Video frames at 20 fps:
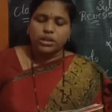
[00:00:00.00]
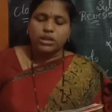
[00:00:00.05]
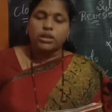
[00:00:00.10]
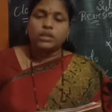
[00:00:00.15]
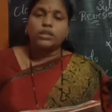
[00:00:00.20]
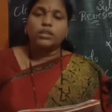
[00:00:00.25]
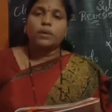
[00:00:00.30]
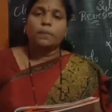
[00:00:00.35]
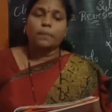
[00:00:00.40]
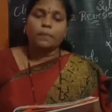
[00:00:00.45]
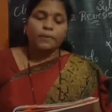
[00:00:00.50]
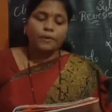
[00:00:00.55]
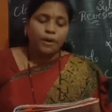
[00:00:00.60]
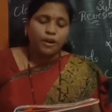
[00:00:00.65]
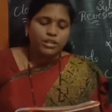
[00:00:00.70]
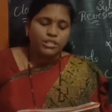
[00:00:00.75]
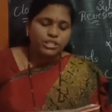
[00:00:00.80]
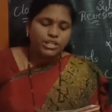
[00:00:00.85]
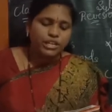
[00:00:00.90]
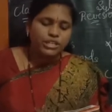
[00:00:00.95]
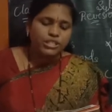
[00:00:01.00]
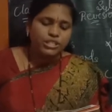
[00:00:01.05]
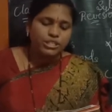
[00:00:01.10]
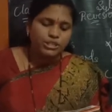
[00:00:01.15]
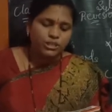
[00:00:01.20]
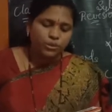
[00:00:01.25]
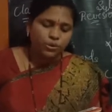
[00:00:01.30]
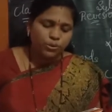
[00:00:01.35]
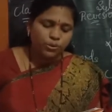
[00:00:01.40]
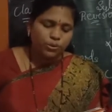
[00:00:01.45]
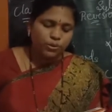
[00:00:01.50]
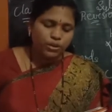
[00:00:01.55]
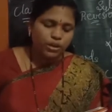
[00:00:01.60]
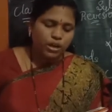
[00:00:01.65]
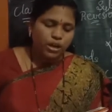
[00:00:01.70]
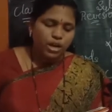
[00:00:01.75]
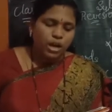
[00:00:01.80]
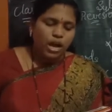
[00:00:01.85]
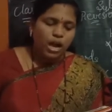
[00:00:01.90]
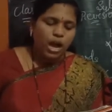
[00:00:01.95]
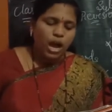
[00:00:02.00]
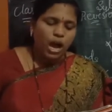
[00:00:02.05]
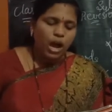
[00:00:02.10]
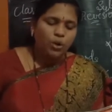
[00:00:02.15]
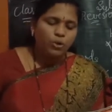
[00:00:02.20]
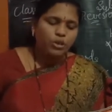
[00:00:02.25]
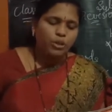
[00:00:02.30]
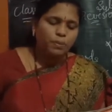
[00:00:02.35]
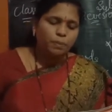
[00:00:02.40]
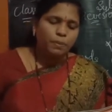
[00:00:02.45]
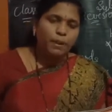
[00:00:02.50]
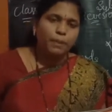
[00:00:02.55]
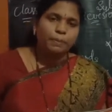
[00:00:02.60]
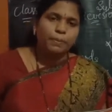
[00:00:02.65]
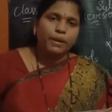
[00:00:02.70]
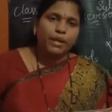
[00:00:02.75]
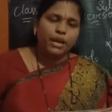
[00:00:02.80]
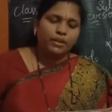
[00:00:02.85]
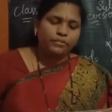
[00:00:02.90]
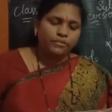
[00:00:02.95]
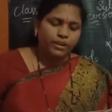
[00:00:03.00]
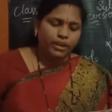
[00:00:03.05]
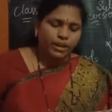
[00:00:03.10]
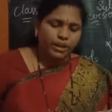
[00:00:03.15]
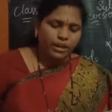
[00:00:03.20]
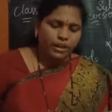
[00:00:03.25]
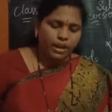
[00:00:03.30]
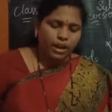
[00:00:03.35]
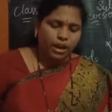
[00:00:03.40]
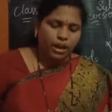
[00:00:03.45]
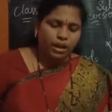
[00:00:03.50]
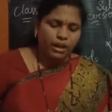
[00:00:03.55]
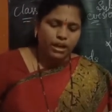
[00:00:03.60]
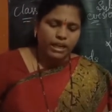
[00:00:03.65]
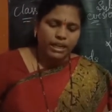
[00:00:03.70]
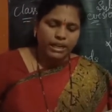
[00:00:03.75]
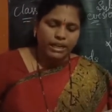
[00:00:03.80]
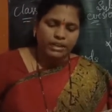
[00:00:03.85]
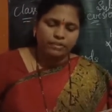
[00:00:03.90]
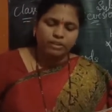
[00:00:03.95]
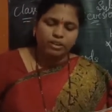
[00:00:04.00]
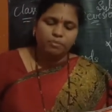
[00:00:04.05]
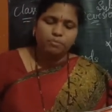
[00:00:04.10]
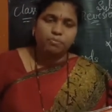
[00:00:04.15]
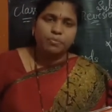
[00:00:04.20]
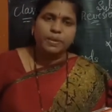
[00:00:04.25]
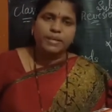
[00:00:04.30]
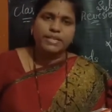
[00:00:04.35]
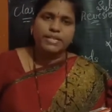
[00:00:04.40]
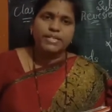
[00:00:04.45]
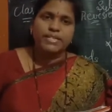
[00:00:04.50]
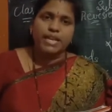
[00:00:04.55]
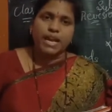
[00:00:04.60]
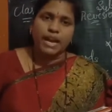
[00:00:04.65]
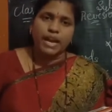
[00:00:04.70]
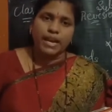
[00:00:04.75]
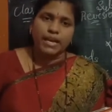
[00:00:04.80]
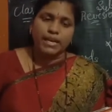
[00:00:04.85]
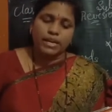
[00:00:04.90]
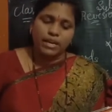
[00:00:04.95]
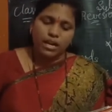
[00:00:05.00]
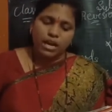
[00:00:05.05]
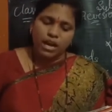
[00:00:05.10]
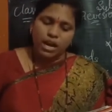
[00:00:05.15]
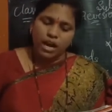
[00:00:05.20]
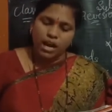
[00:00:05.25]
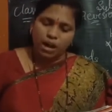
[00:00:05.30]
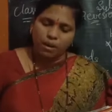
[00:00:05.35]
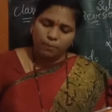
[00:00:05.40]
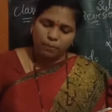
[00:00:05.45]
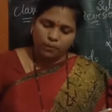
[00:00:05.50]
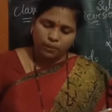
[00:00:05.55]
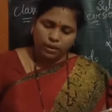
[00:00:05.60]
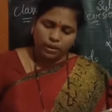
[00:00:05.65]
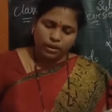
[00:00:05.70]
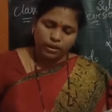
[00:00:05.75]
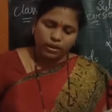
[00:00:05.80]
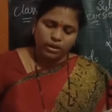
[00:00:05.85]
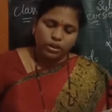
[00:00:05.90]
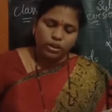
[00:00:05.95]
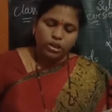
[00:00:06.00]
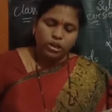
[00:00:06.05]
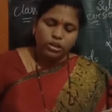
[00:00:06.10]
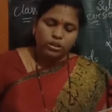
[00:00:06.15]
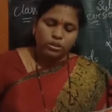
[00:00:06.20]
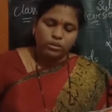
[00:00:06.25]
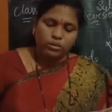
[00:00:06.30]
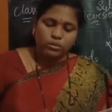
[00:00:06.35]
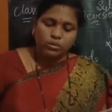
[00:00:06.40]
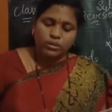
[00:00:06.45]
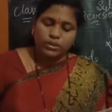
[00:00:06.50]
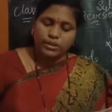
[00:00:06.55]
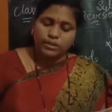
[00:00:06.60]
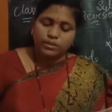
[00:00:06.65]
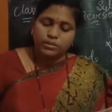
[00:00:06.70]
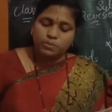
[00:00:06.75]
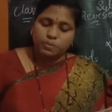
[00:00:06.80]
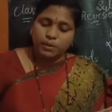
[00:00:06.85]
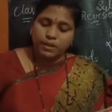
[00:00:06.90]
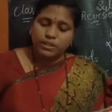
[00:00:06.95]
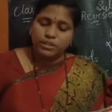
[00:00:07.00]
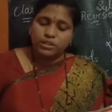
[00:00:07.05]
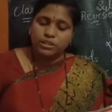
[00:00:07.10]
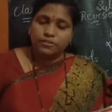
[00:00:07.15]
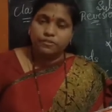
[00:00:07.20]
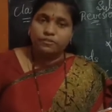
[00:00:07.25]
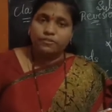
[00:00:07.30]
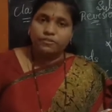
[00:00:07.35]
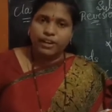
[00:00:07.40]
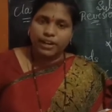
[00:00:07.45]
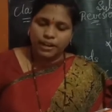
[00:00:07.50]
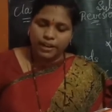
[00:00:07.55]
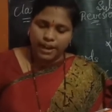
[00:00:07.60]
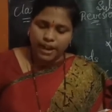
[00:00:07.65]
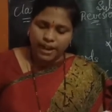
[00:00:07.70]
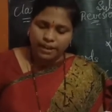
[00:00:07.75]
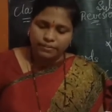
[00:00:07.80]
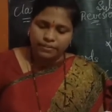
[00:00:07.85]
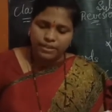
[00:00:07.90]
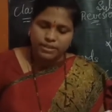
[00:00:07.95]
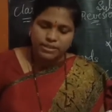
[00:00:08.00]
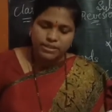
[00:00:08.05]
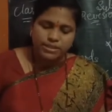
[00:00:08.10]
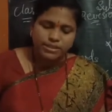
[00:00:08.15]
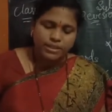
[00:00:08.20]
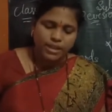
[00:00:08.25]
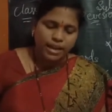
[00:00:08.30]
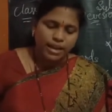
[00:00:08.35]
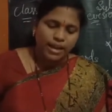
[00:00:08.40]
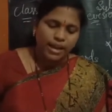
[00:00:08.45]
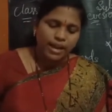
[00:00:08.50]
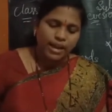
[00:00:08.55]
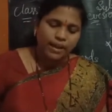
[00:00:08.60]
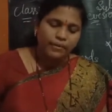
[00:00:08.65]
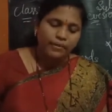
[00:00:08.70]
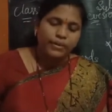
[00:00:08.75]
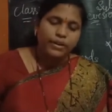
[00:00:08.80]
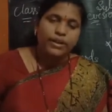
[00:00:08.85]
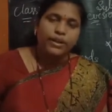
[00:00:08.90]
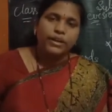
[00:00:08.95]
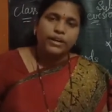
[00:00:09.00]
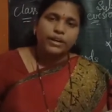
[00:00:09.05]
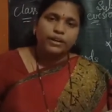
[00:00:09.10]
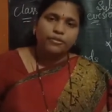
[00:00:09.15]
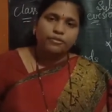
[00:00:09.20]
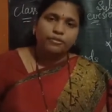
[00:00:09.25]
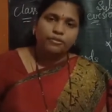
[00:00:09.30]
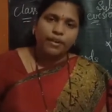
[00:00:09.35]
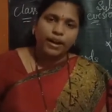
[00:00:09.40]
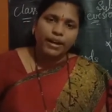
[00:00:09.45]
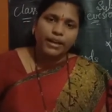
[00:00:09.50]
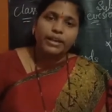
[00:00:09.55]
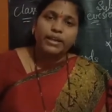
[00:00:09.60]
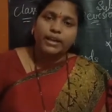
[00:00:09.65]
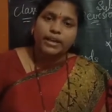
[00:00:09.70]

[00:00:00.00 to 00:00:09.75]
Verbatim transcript: The project showed how the people of India live in peace and harmony, though they speak different languages and have different